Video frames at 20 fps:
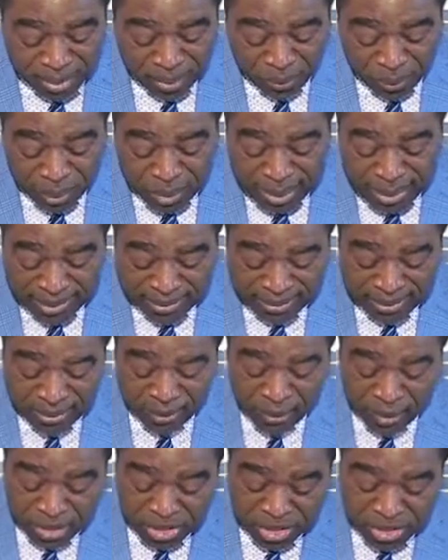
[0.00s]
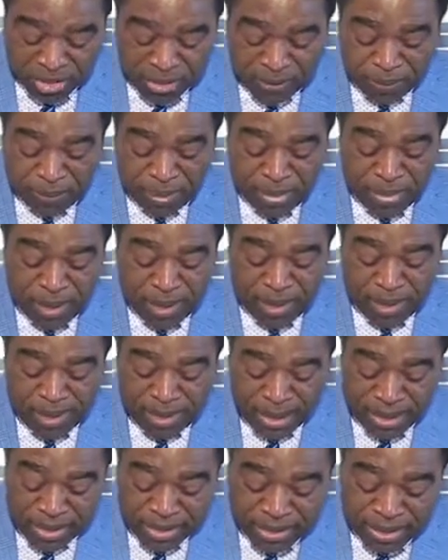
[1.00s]
What else? Watch it.
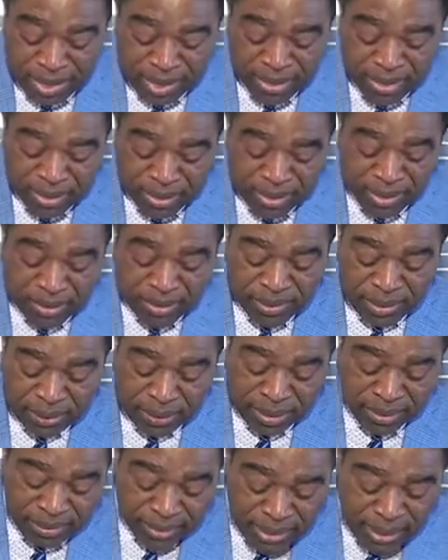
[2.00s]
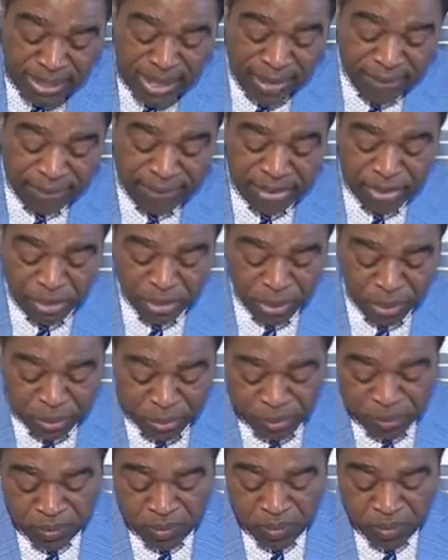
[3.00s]
Galatians chapter 3 and verse
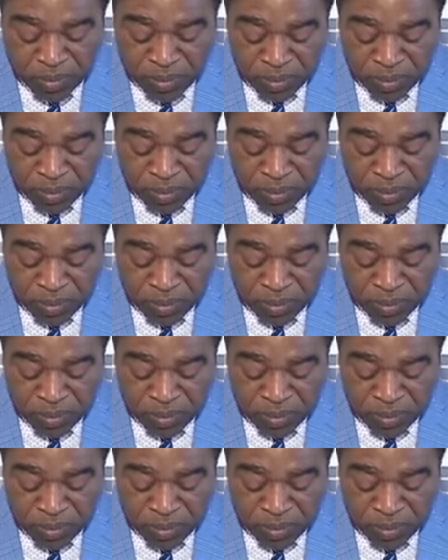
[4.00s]
2.